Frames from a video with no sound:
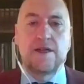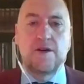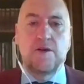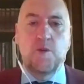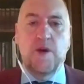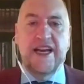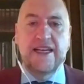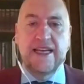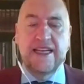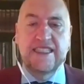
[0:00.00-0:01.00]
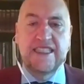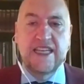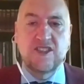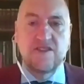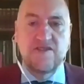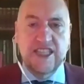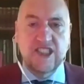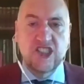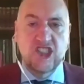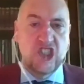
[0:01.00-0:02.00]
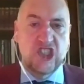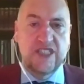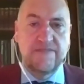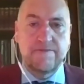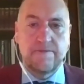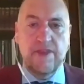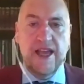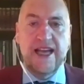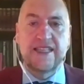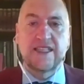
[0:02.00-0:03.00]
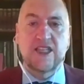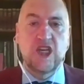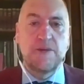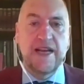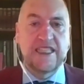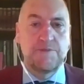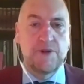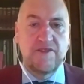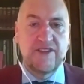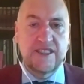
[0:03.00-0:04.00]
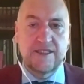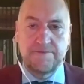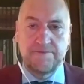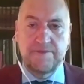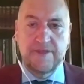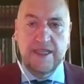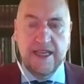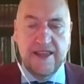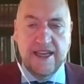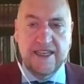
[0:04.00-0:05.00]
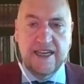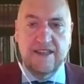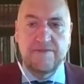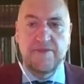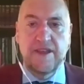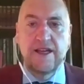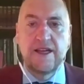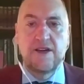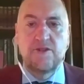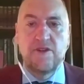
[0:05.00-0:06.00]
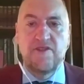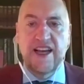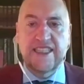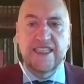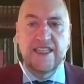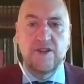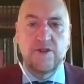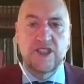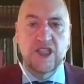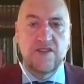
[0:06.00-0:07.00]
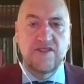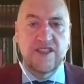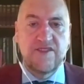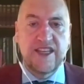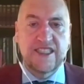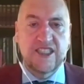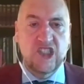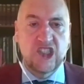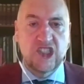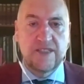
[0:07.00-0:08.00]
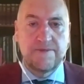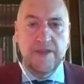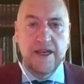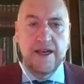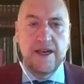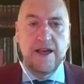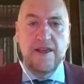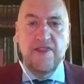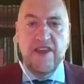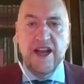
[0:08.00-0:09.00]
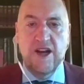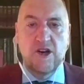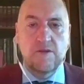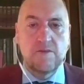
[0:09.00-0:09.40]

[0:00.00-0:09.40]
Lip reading: when an international financial institution has accumulated profits that are reflected in the reserves of the institution, then